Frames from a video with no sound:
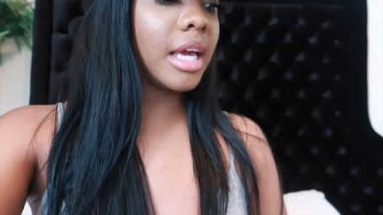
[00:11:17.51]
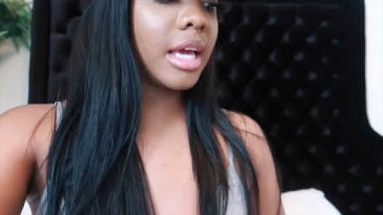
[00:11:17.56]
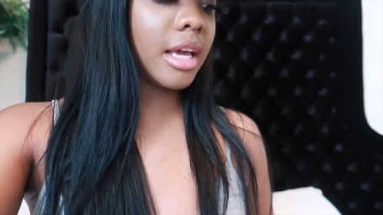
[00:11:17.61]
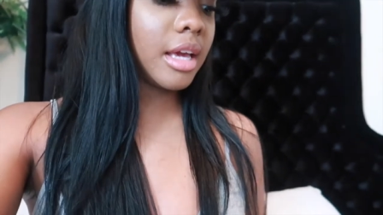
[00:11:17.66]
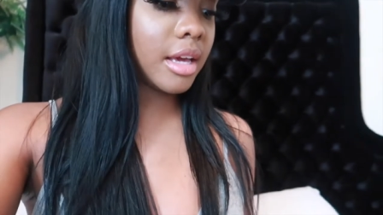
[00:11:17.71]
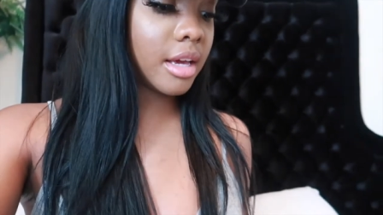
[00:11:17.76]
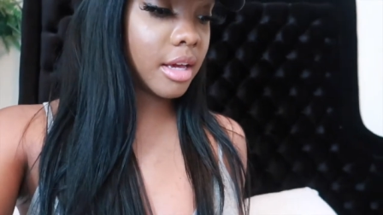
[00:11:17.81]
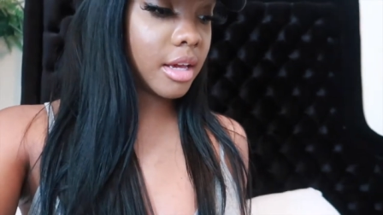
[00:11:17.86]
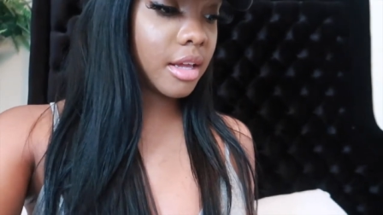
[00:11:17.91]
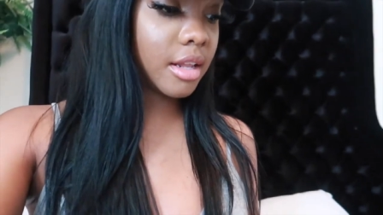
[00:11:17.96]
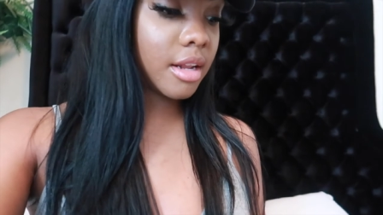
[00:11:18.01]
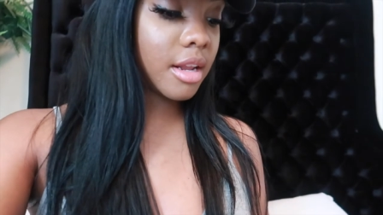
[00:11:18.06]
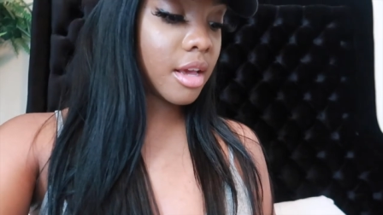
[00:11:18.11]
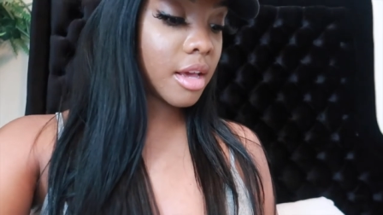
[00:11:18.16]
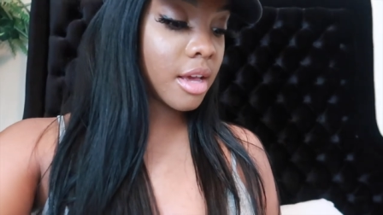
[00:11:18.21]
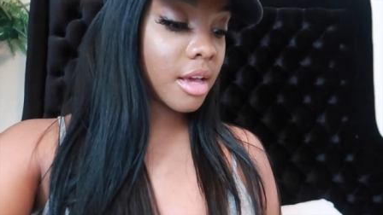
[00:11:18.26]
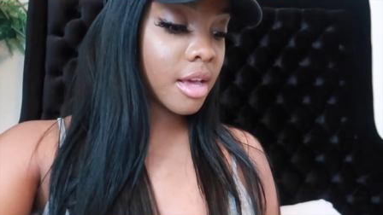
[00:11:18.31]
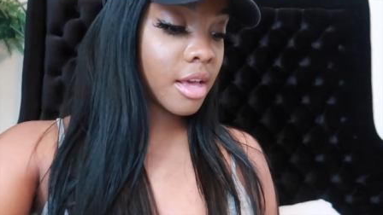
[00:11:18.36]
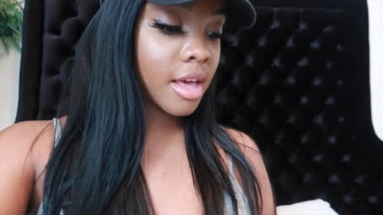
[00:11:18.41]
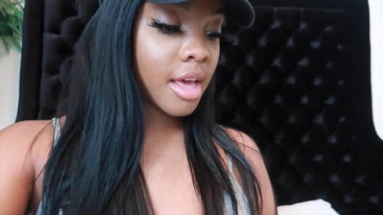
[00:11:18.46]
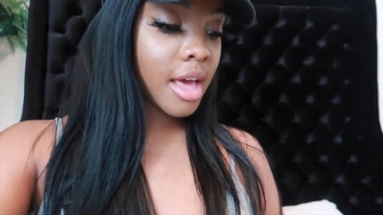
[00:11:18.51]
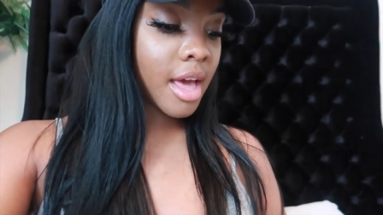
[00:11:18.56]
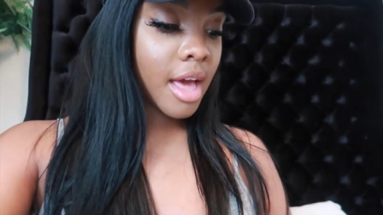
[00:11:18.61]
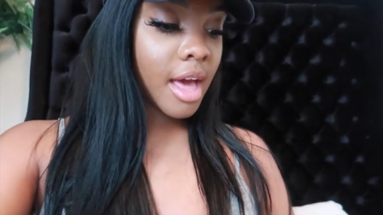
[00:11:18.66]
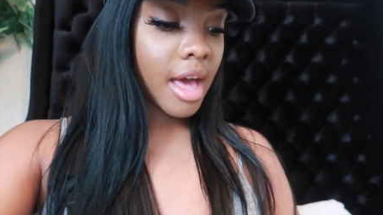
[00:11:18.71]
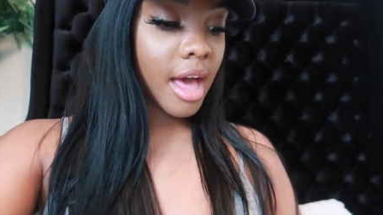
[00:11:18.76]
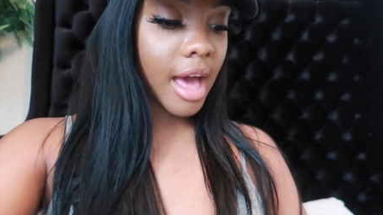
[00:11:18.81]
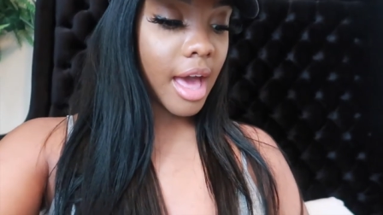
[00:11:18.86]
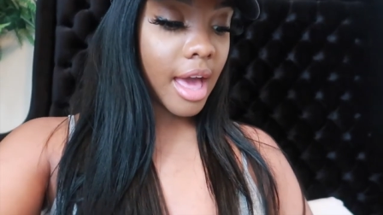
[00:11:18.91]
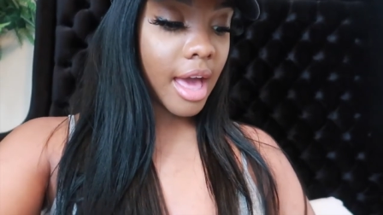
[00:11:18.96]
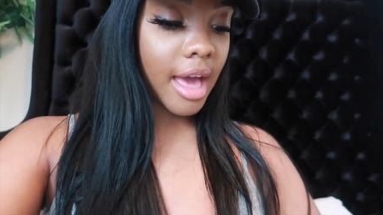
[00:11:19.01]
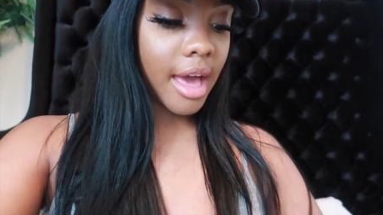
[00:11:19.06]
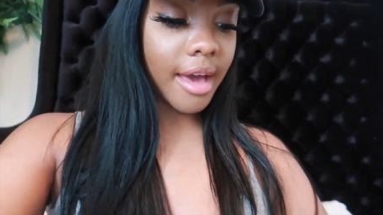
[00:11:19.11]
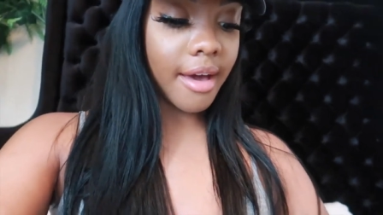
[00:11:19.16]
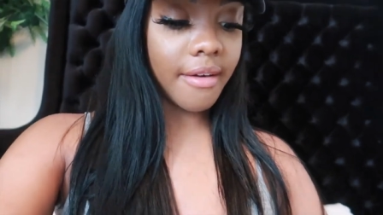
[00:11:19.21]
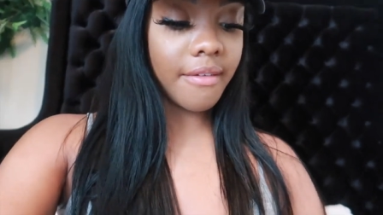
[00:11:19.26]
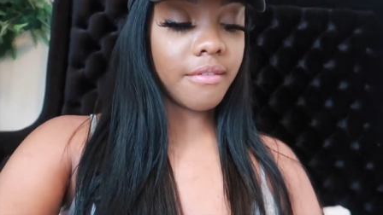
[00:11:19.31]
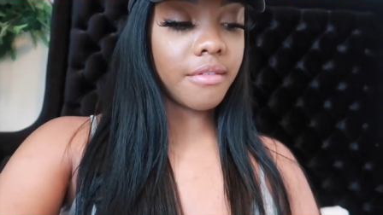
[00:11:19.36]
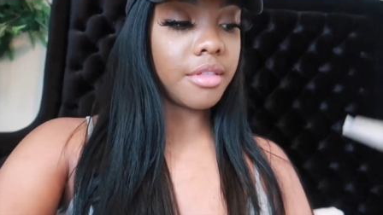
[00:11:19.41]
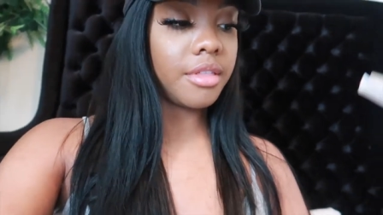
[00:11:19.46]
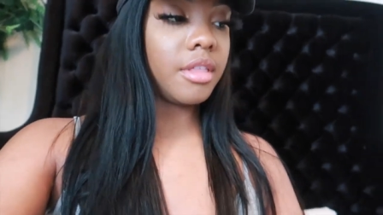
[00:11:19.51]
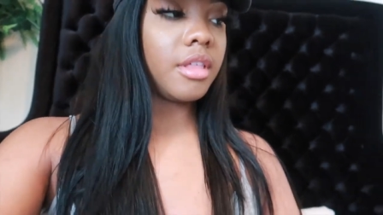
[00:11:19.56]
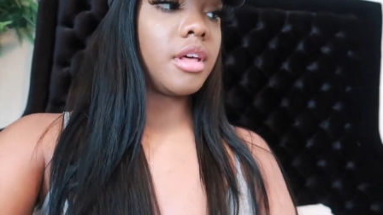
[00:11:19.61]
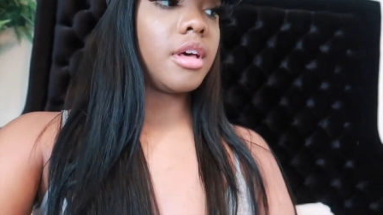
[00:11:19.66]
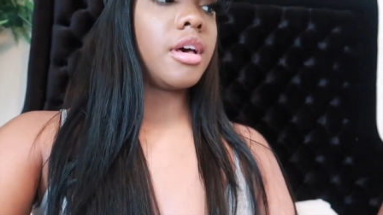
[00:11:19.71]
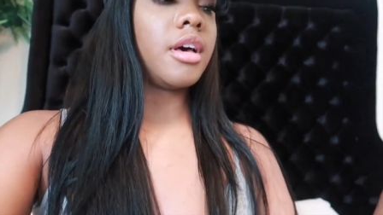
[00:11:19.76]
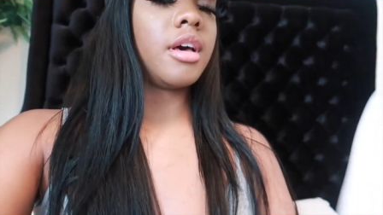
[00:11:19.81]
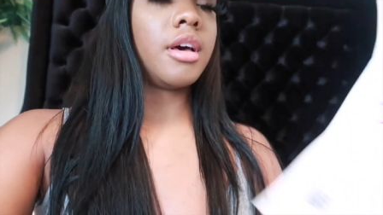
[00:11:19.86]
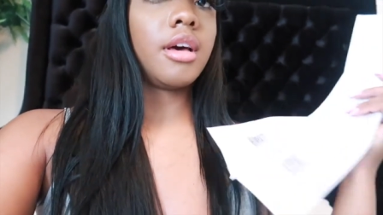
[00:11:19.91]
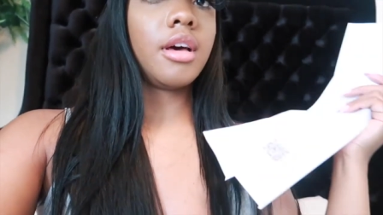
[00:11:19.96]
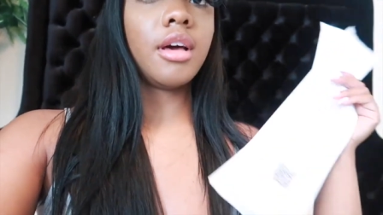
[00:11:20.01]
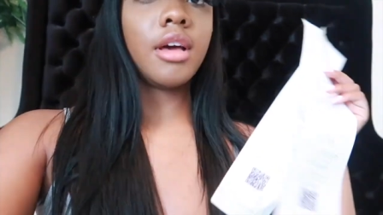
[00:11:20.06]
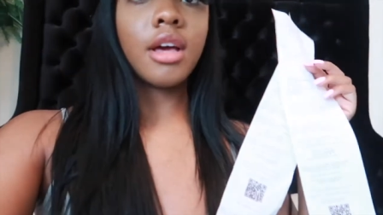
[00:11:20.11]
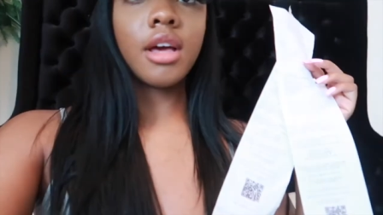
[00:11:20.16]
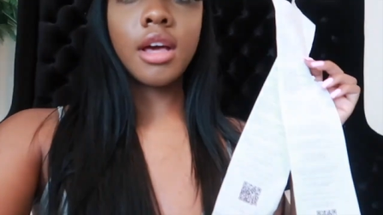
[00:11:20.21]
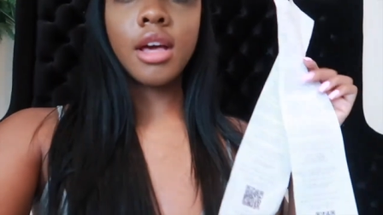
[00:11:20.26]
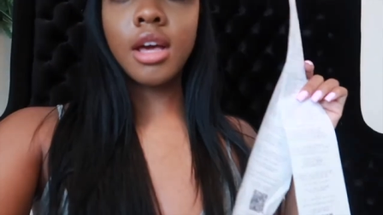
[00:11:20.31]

and i have the